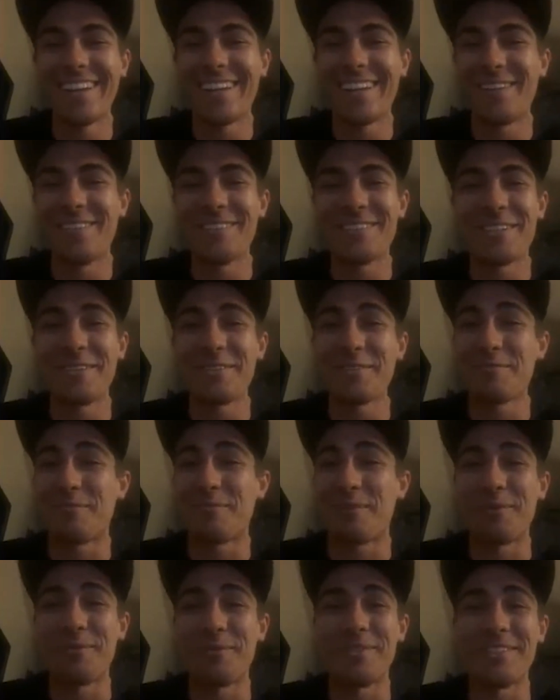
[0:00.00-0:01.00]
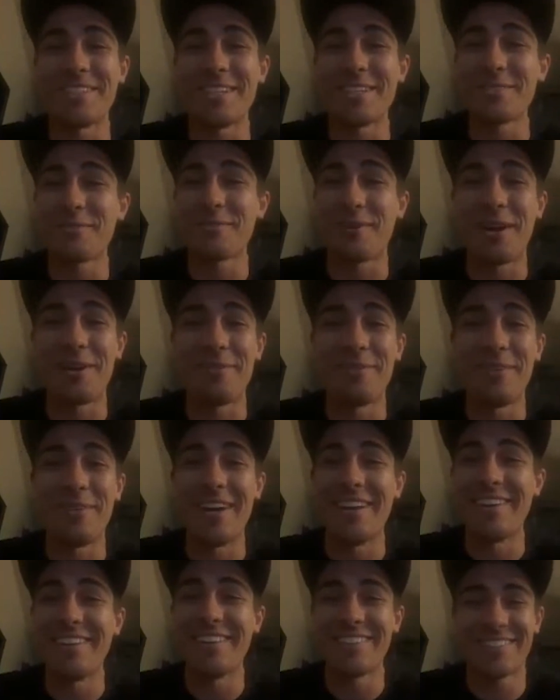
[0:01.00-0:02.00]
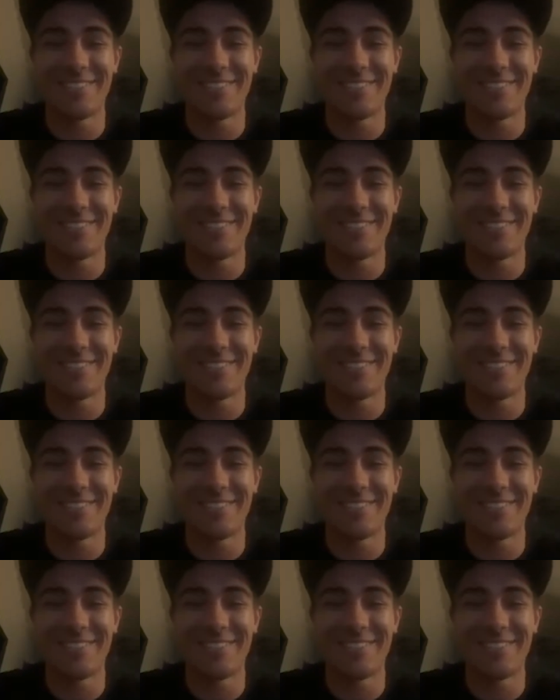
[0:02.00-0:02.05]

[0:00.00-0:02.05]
Give yourself some purpose. That's where I'm at.